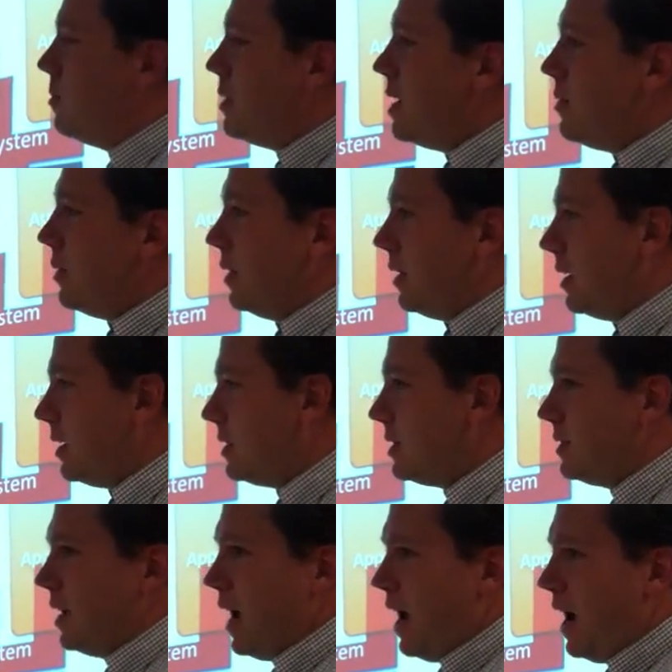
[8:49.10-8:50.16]
compete with
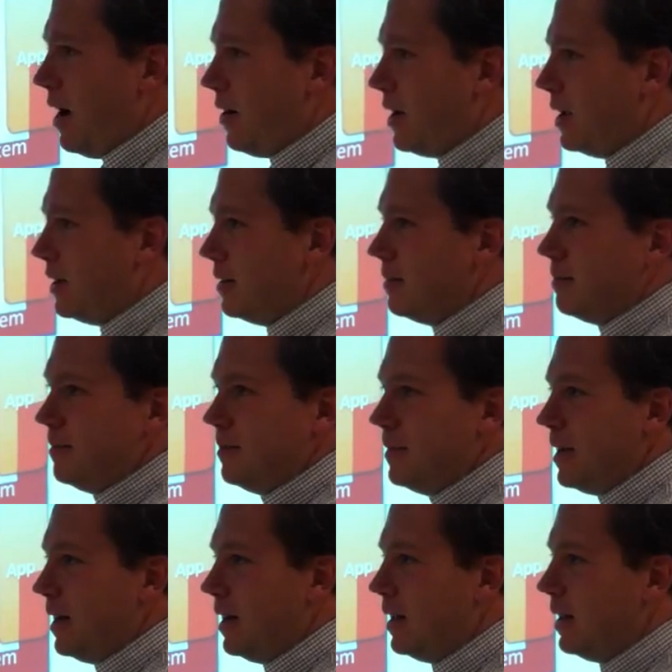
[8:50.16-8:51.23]
this? How can
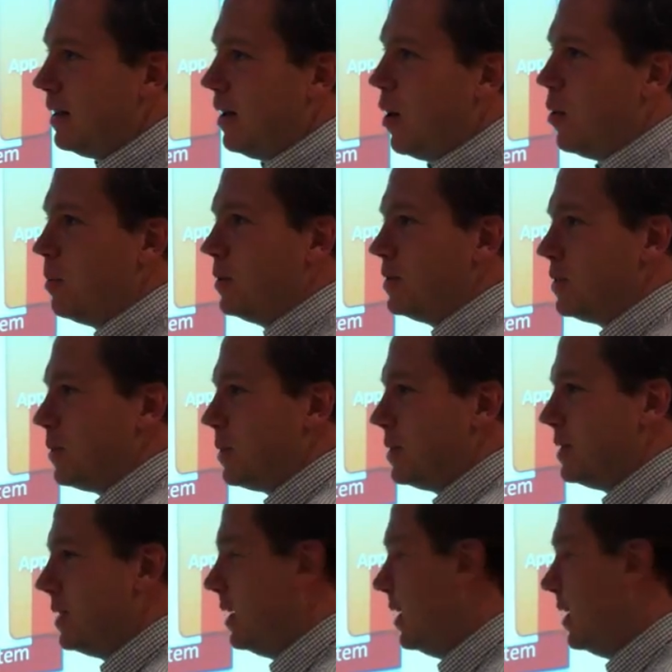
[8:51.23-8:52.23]
any open source